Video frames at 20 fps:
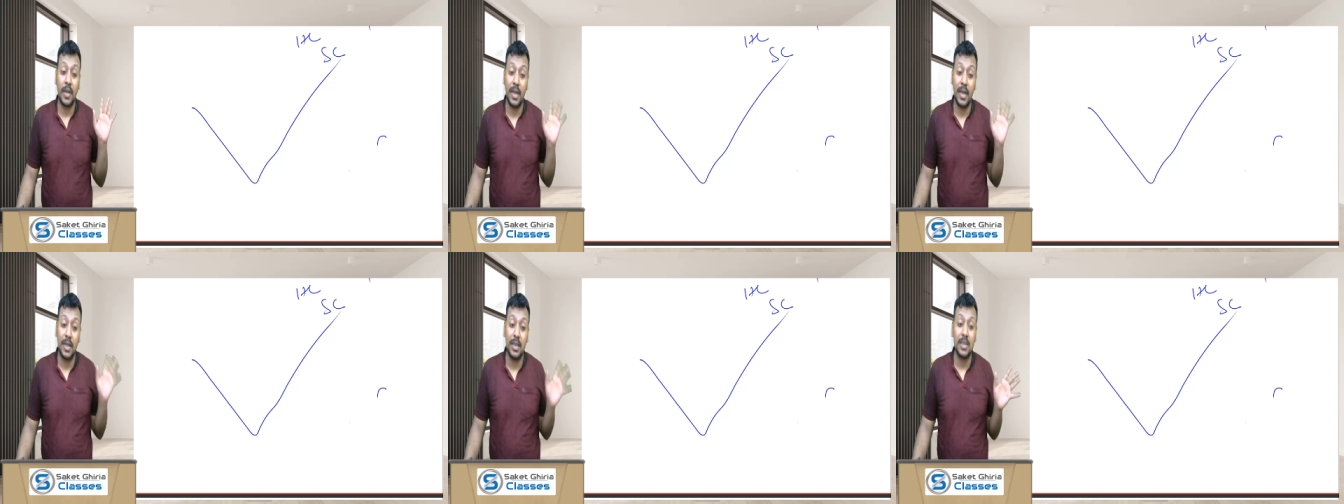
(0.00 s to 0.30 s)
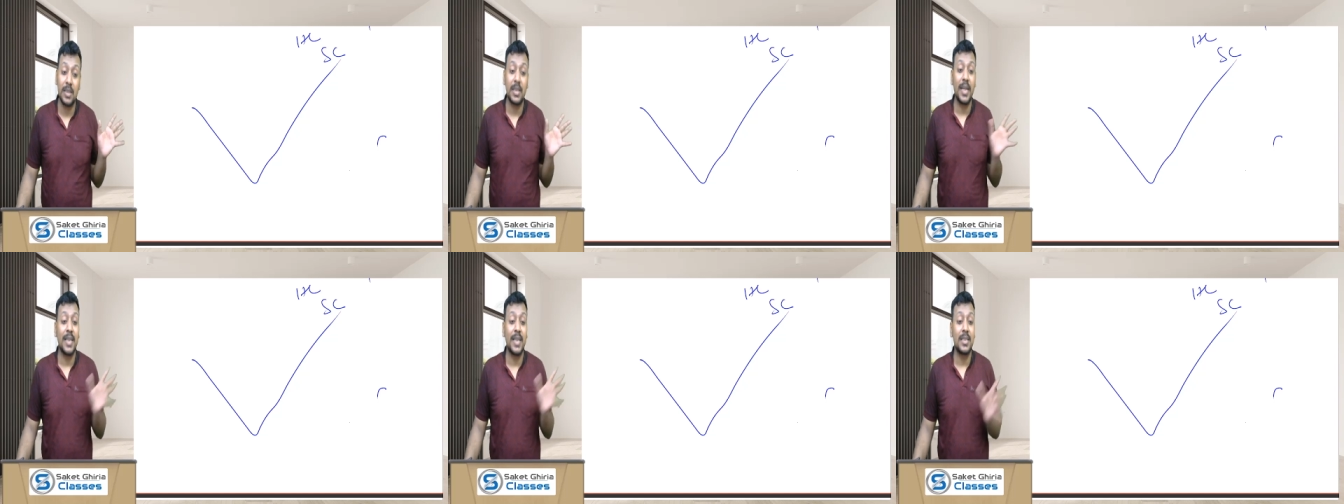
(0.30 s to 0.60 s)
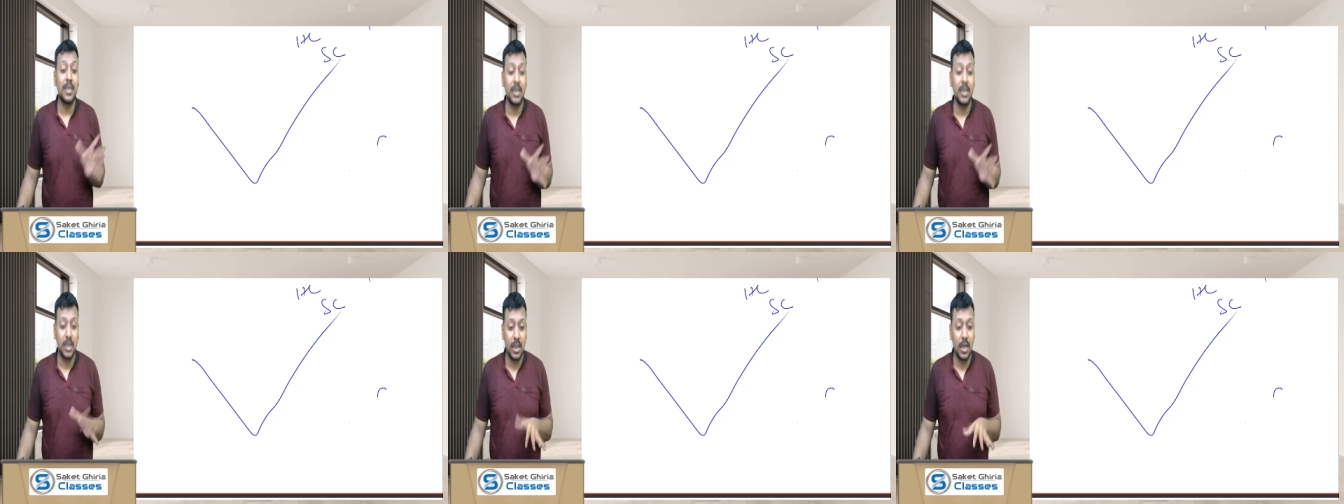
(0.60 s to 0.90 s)
tonnage
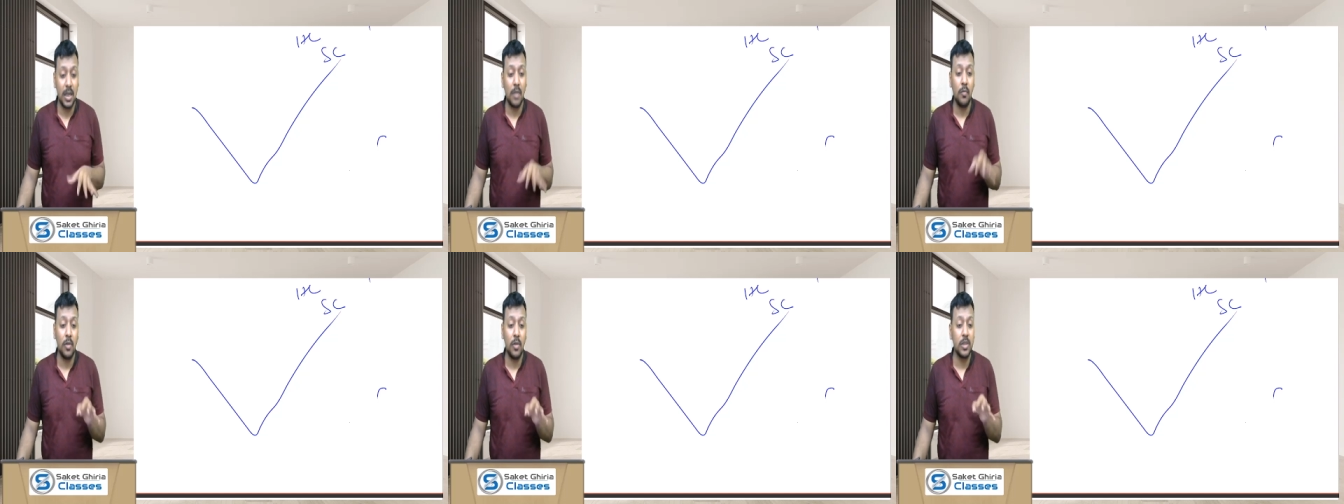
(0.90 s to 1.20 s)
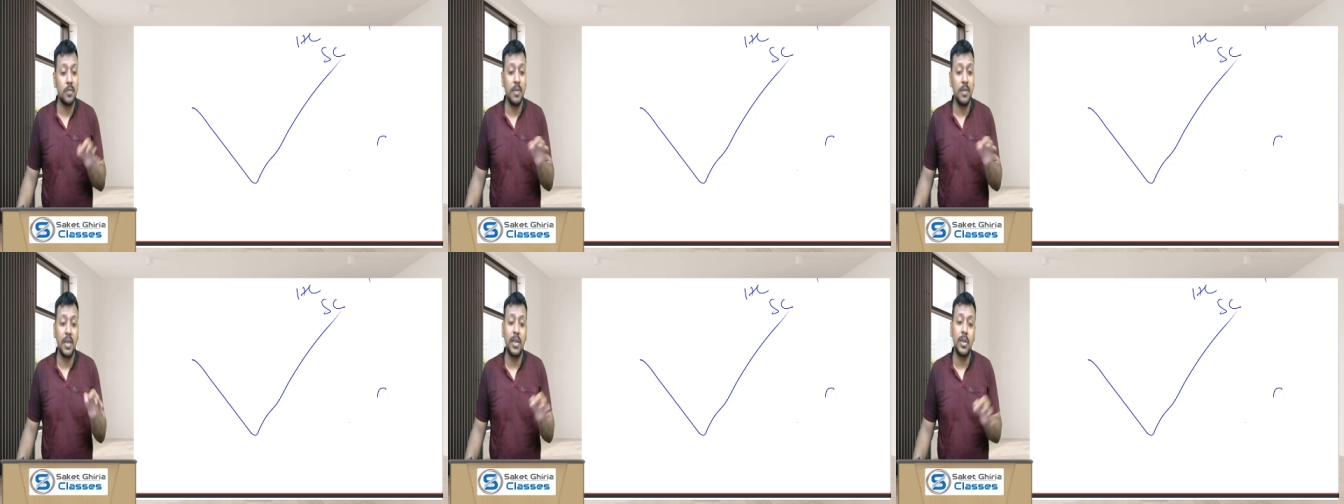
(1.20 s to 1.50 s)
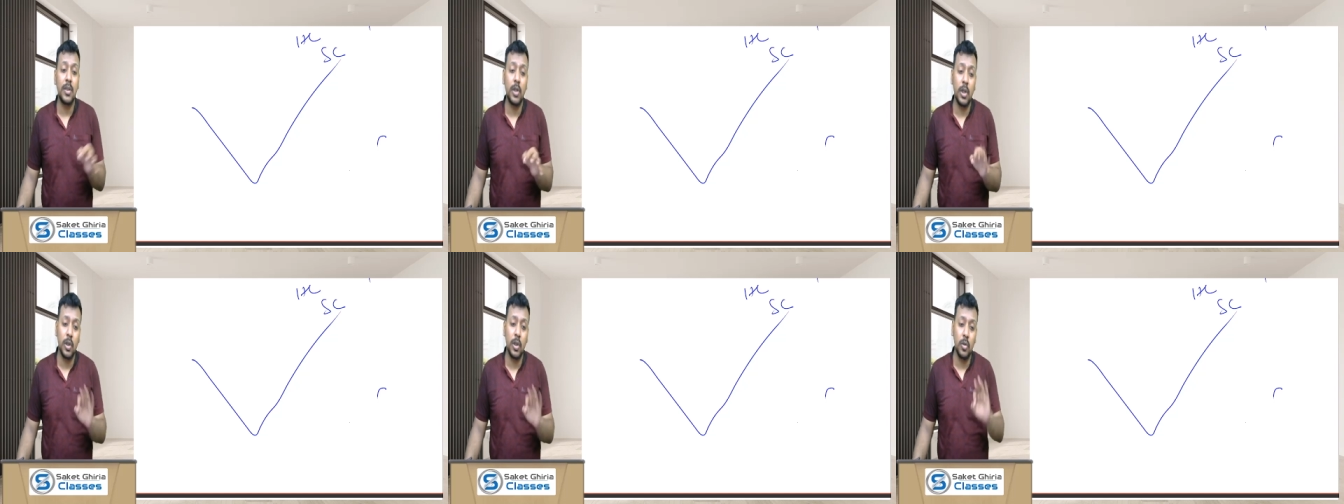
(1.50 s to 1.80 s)
taxation was being
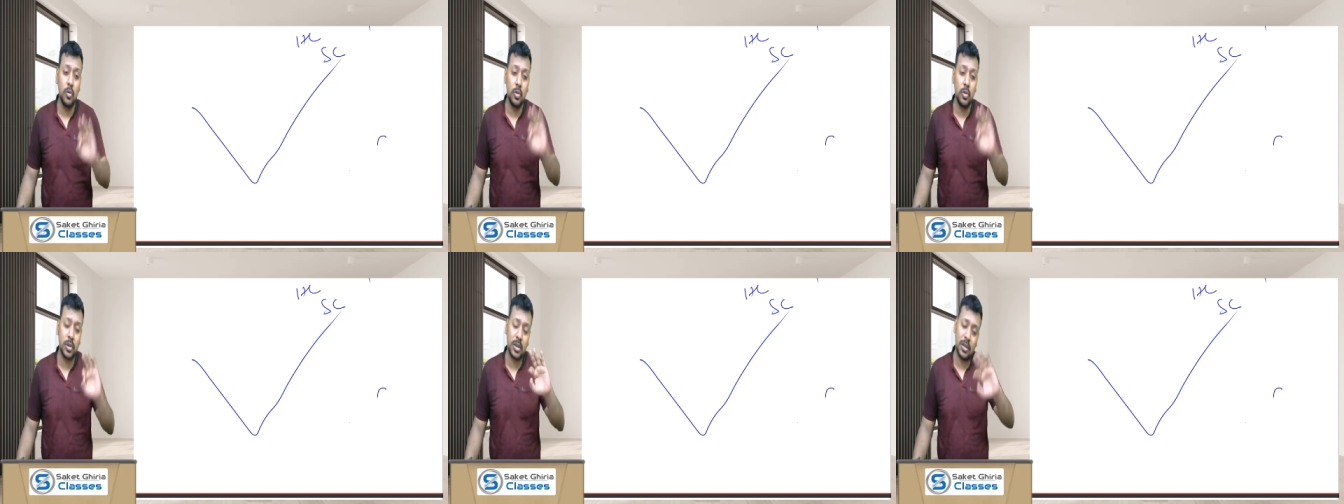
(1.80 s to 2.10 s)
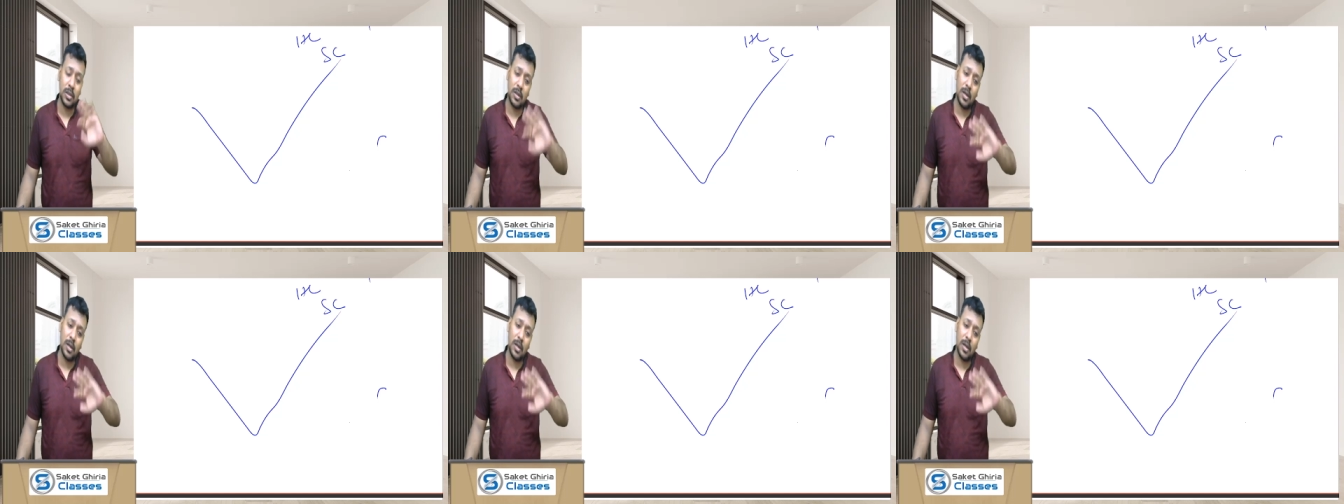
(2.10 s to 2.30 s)
introduced